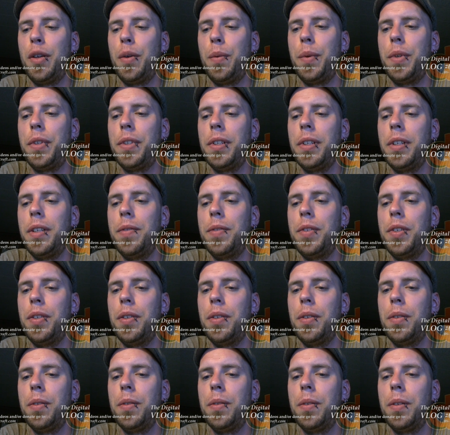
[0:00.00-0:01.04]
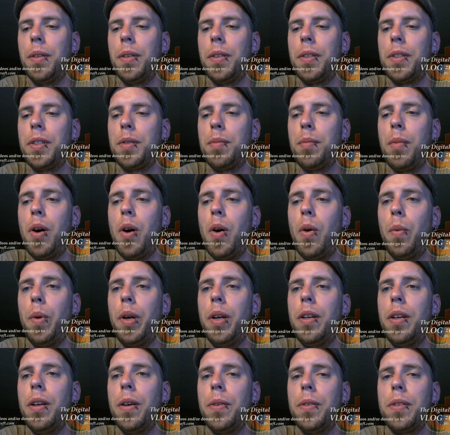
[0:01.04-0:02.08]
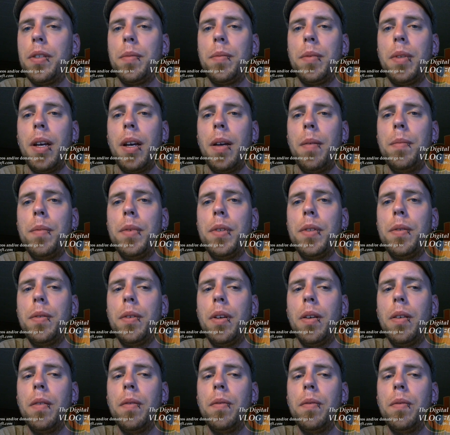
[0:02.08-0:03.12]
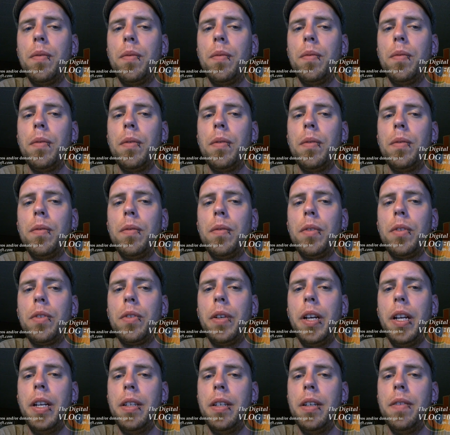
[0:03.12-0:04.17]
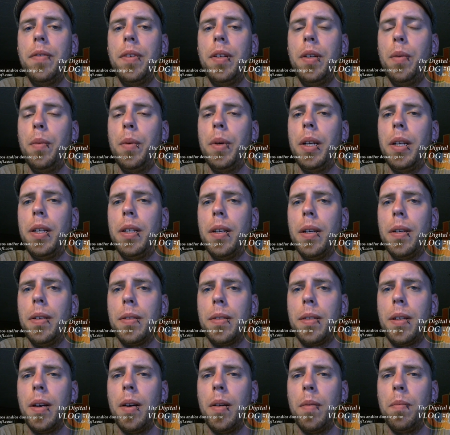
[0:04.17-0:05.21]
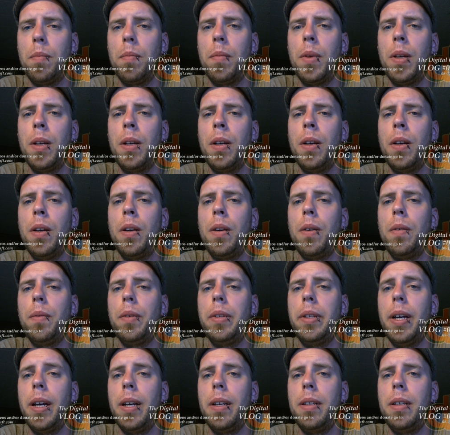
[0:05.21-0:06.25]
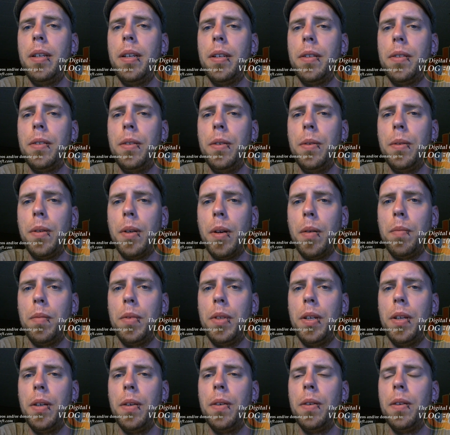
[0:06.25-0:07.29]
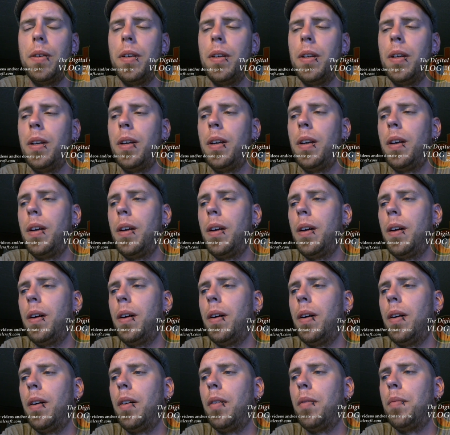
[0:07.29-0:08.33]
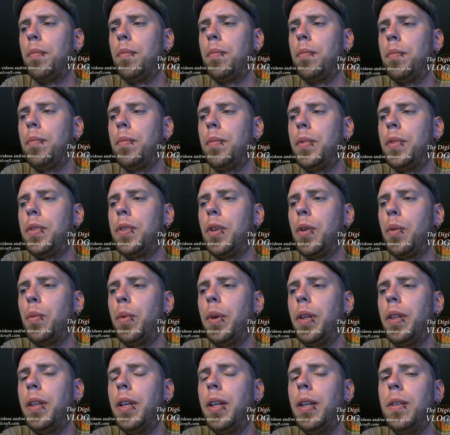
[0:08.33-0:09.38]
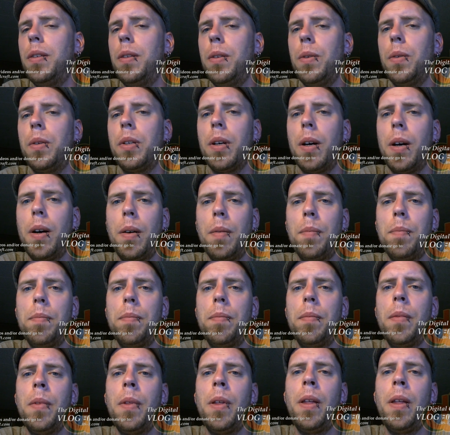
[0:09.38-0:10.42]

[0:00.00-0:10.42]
which leaves you a small window sometimes of creativity when it does come, when the ideas do come to you. So when they do come,